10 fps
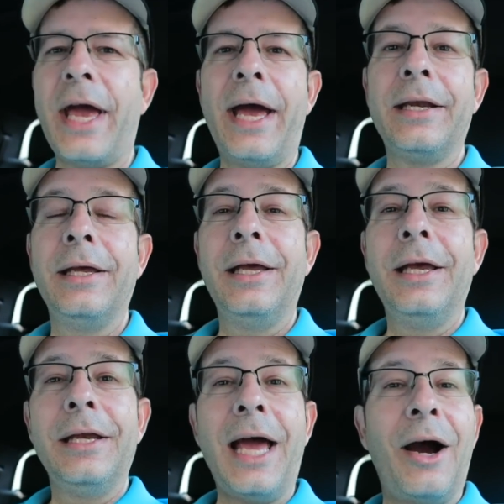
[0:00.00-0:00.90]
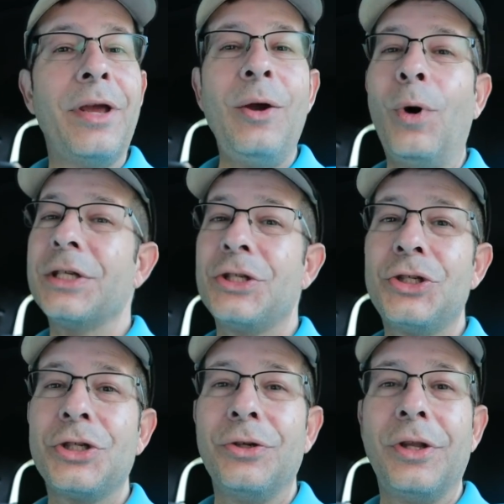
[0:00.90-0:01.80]
that. Now, he
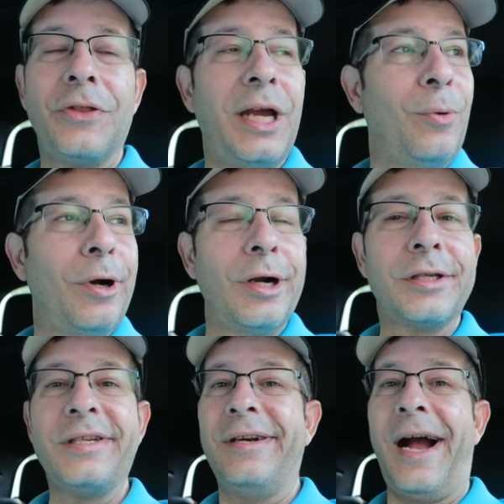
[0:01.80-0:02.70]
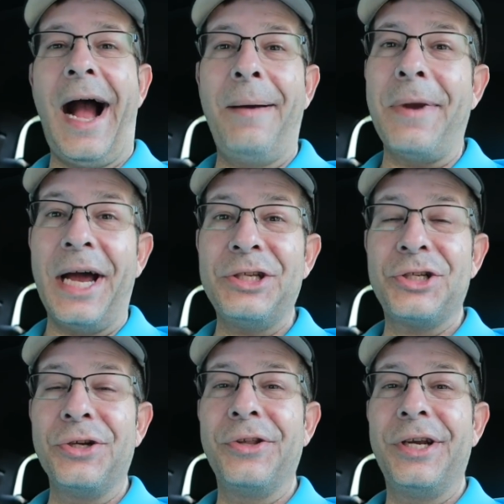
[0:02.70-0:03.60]
wasn't sure that they worked. I'm not
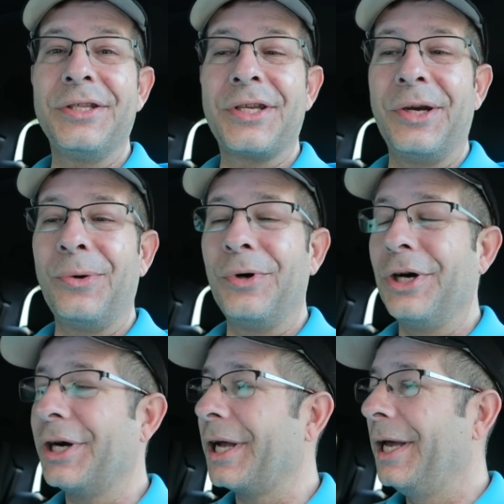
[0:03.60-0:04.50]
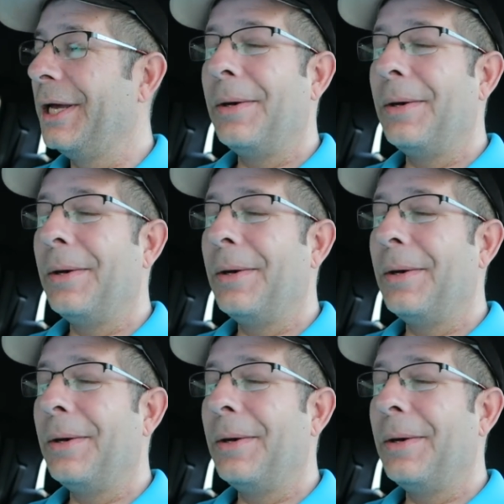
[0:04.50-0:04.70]
sure that it's gonna work,